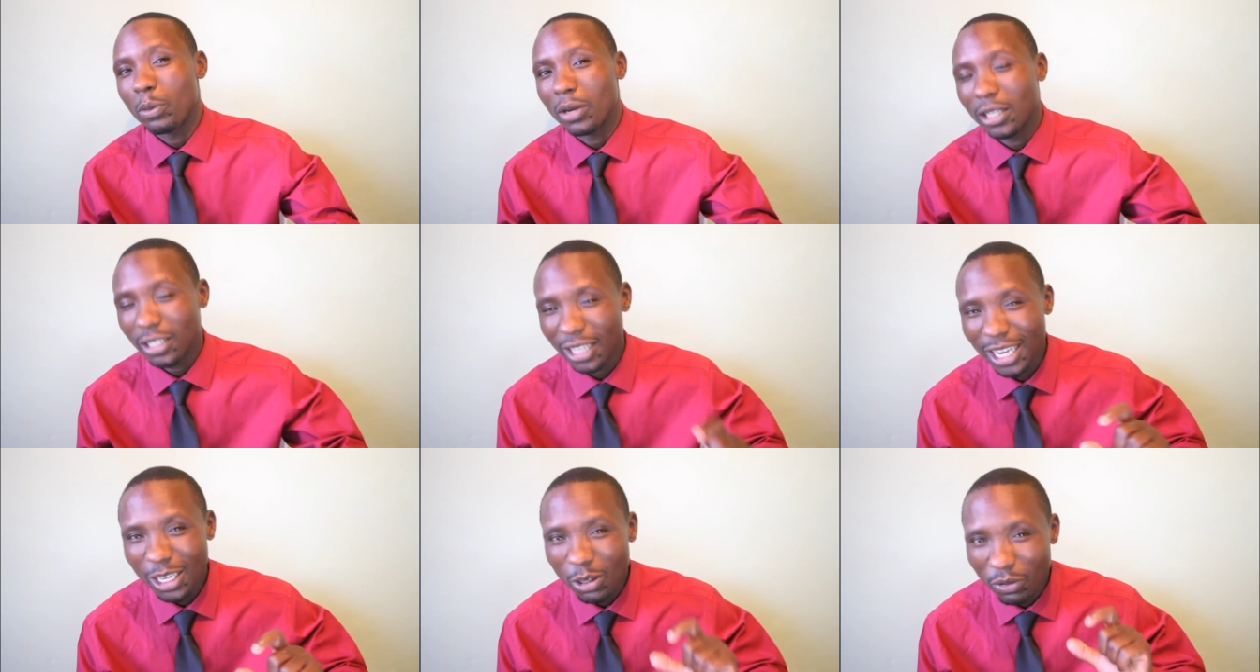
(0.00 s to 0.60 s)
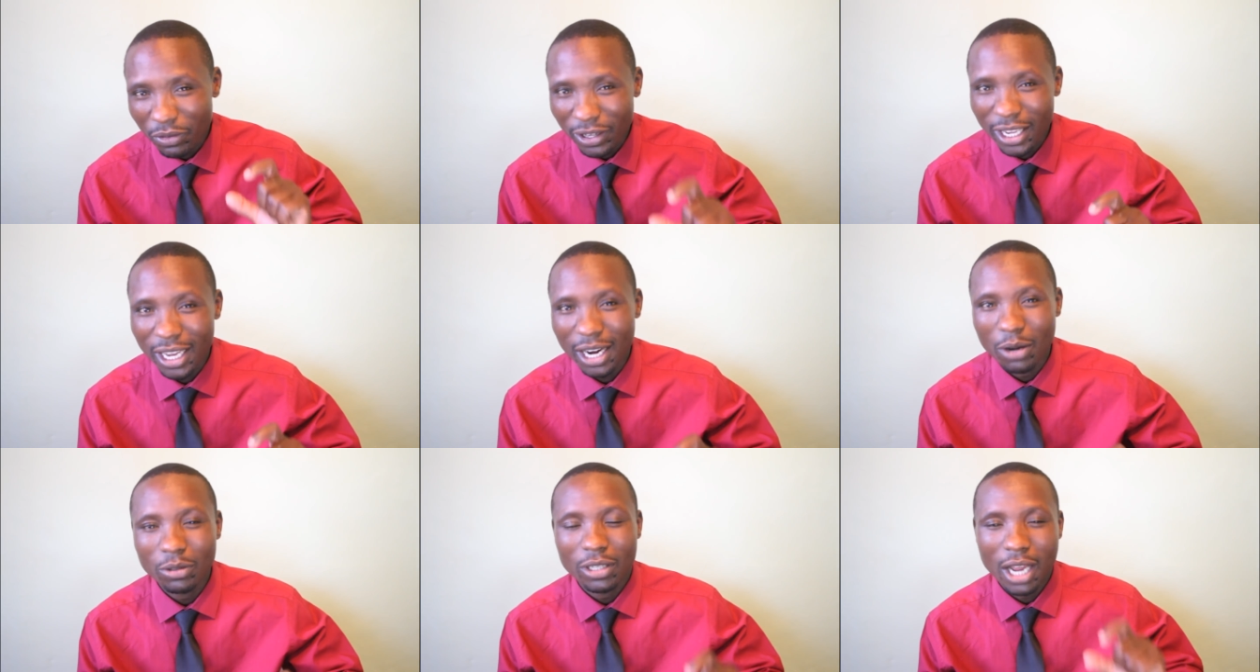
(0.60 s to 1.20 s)
We're trying to
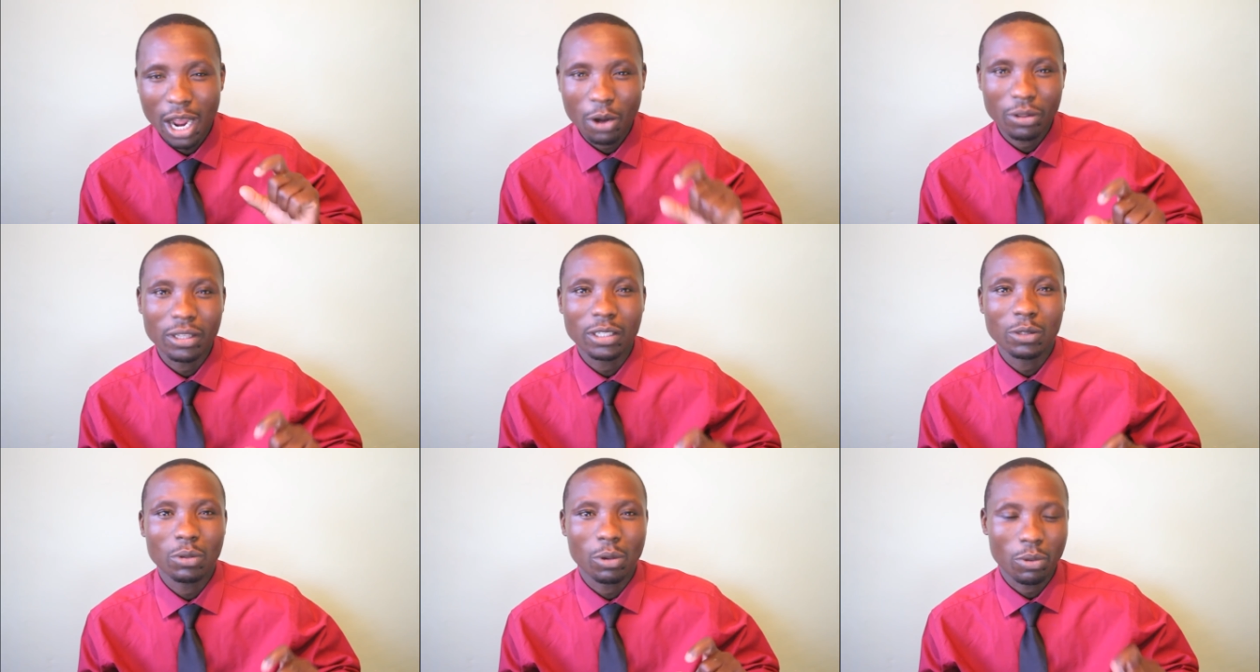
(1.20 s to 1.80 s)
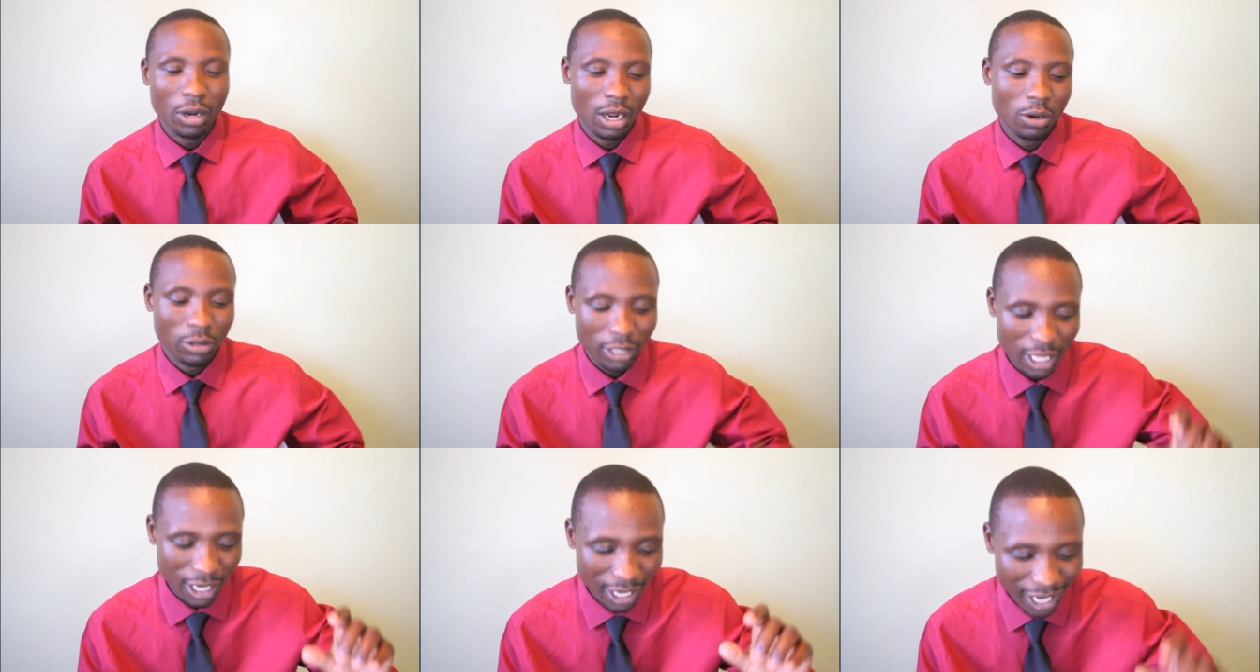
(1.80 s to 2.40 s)
figure out how this will work
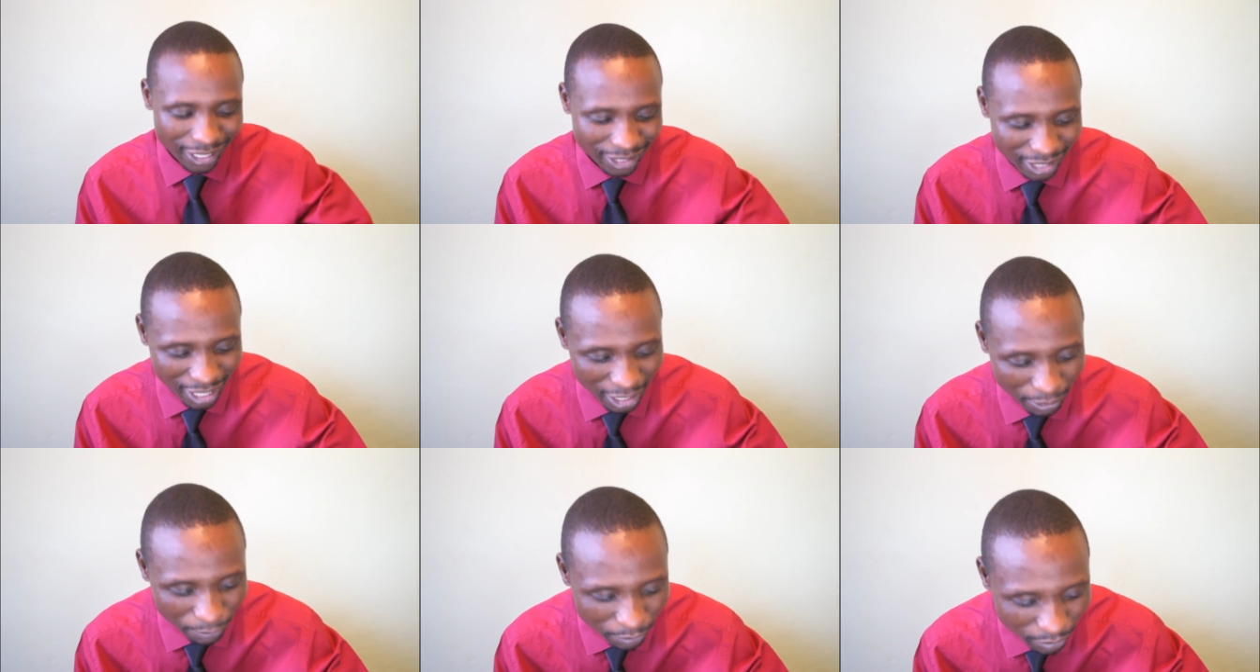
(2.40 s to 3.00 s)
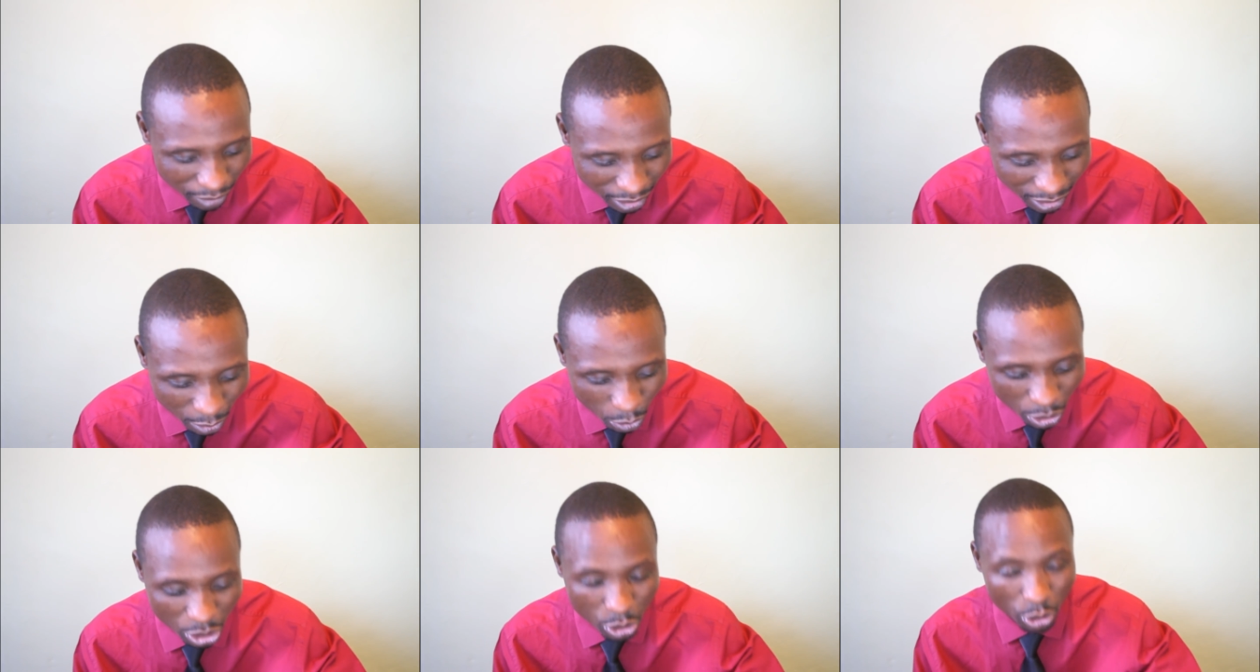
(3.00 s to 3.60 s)
out. then lastly, this is a
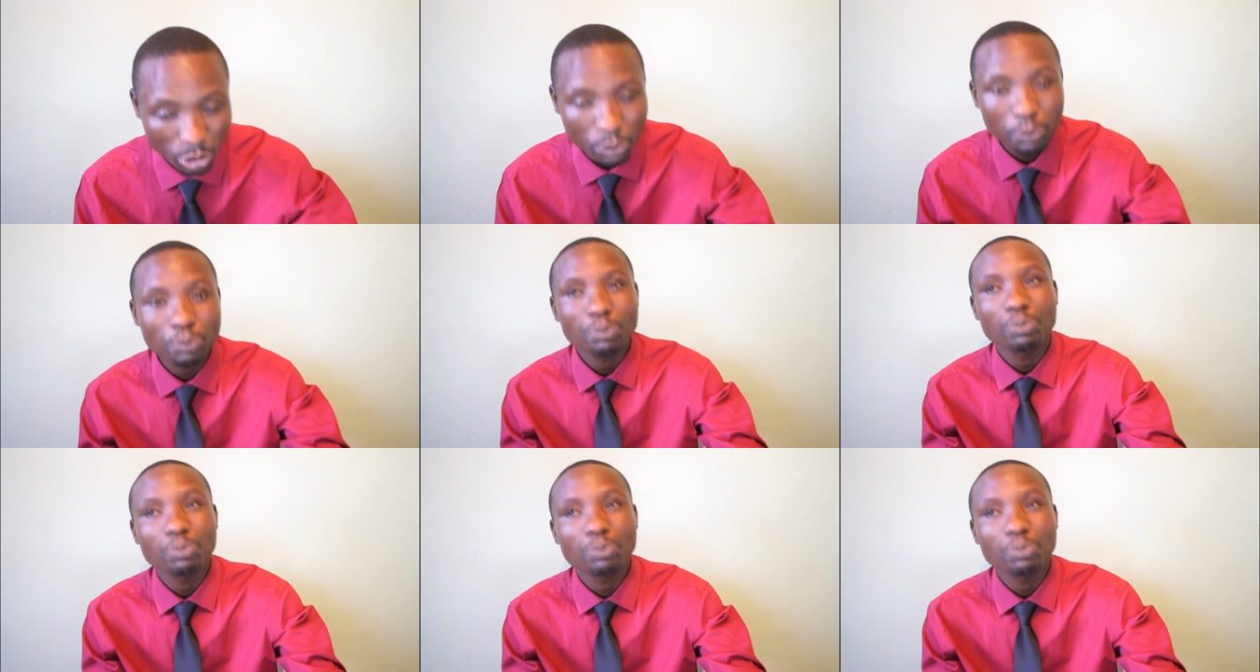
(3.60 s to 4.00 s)
question.